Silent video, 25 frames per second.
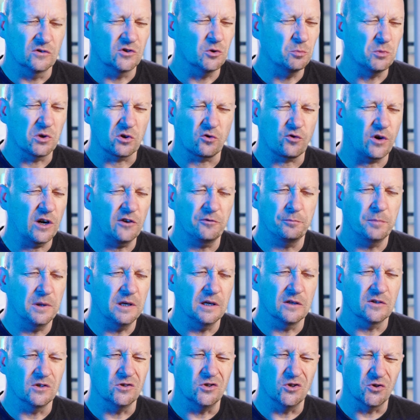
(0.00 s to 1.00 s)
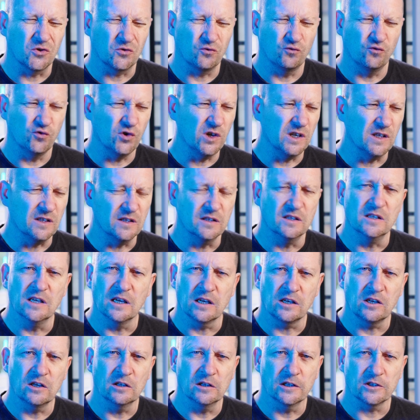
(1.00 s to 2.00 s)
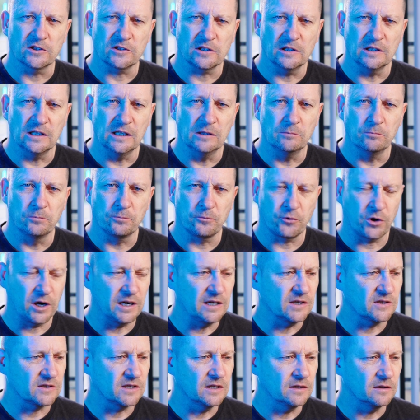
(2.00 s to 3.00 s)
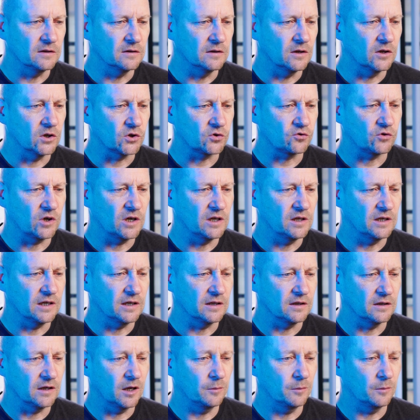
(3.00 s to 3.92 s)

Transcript: Some of the craft beers are just ridiculously priced in Australia.